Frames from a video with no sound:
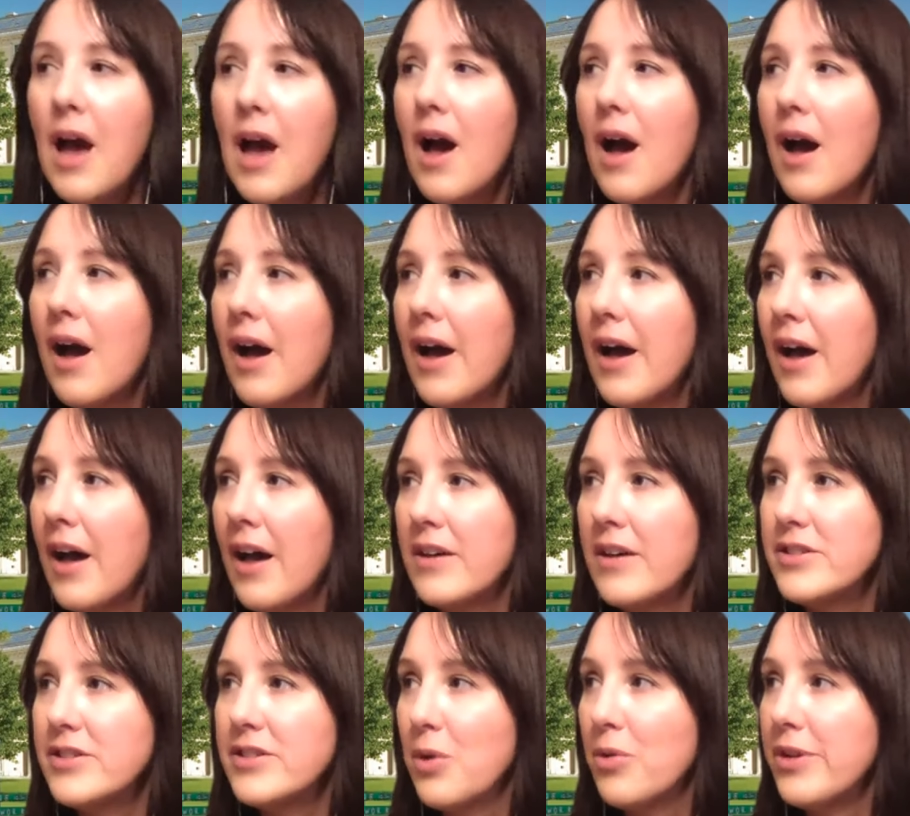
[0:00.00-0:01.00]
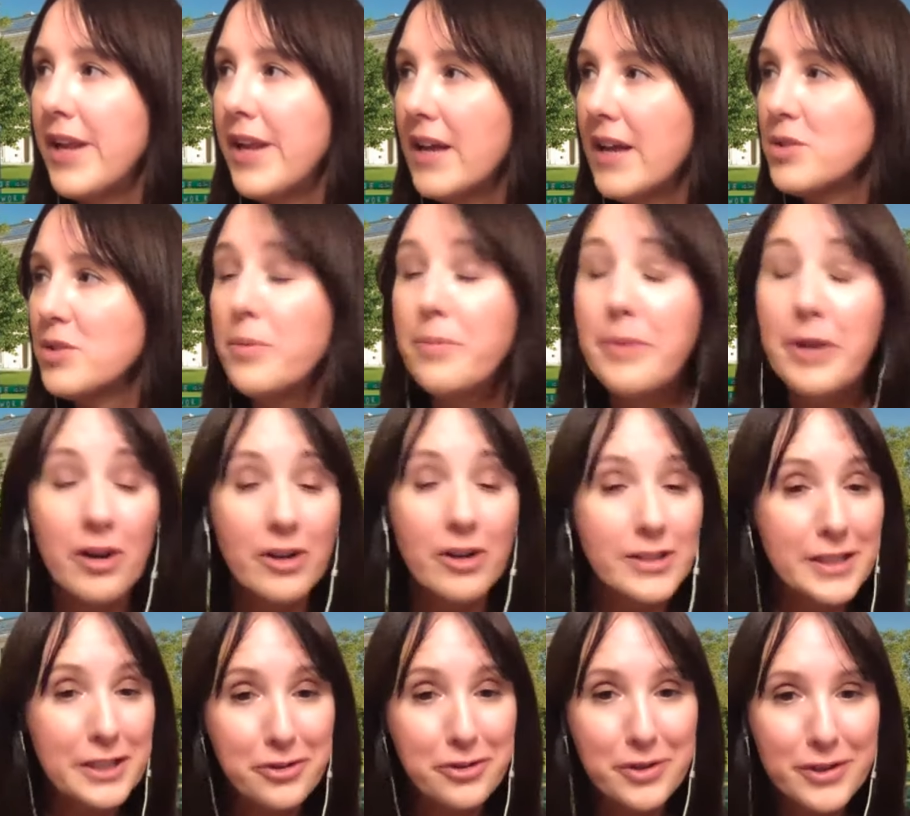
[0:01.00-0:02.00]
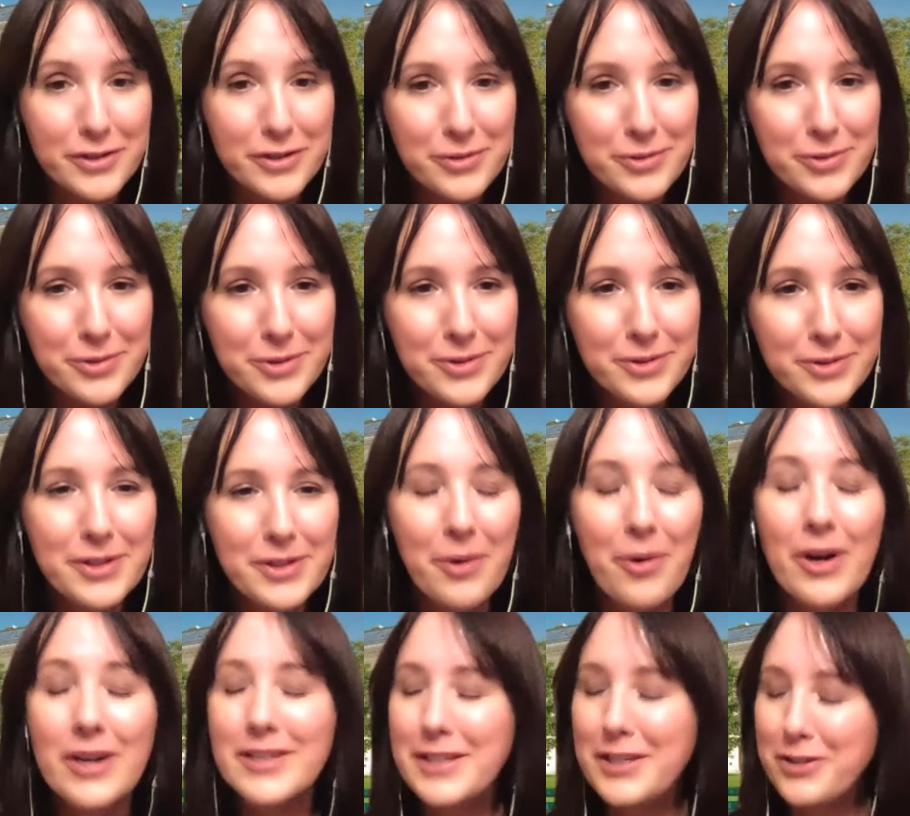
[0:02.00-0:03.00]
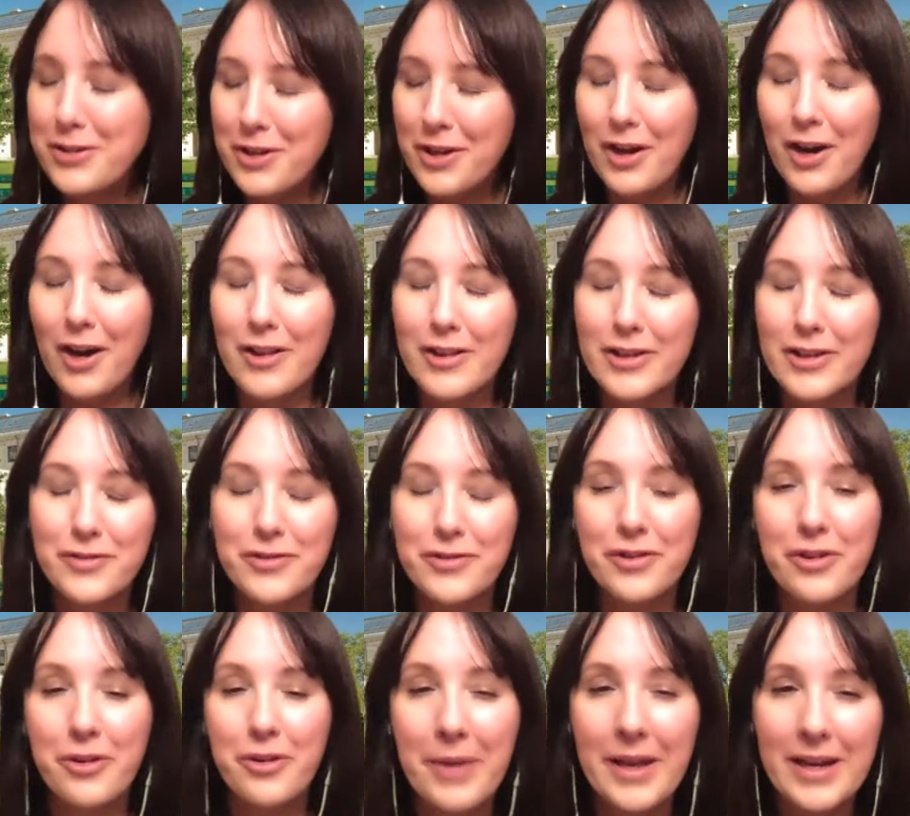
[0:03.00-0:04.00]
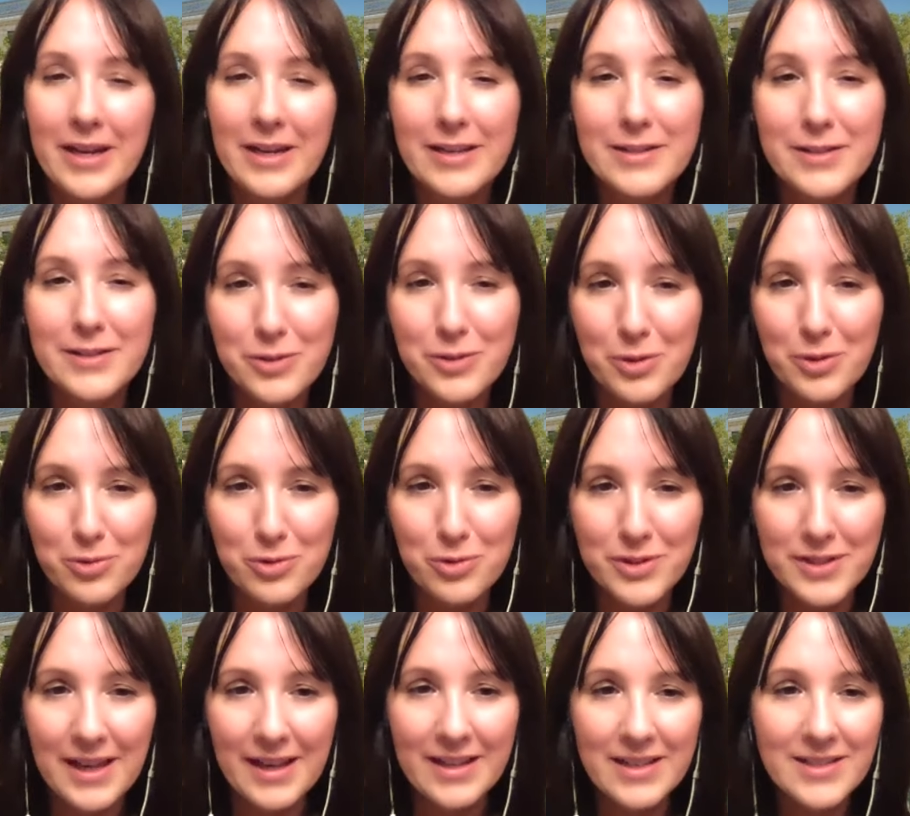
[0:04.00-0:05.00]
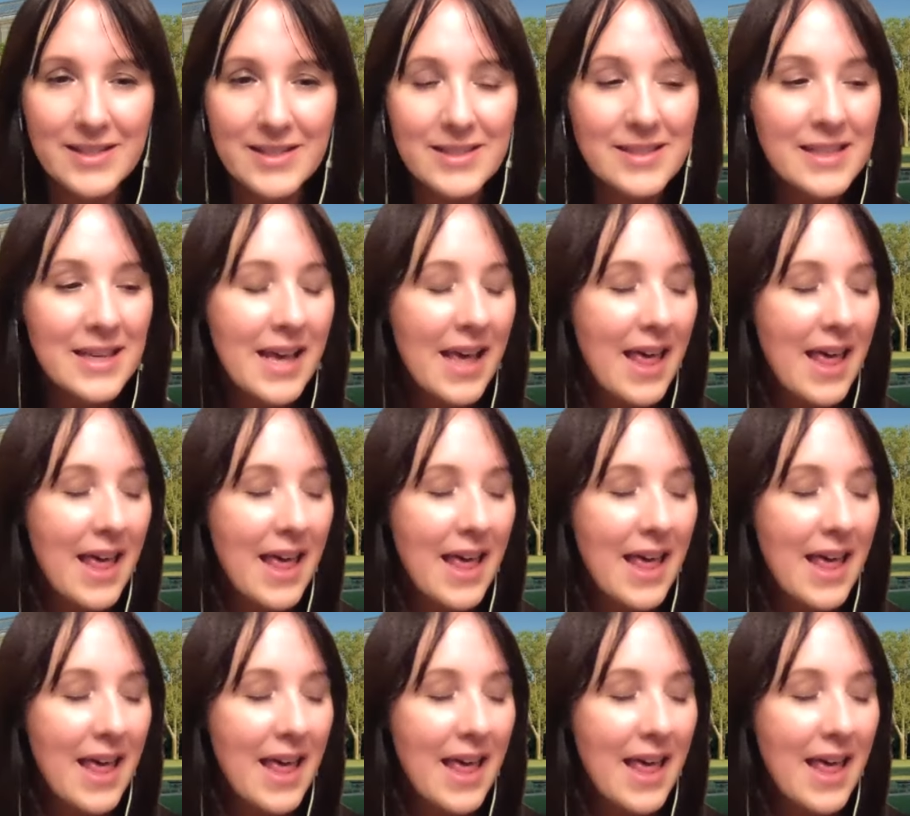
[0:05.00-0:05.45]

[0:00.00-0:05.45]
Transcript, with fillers: Uh, so next would be our Dietrich School. So our Dietrich College for Humanities and Social Sciences.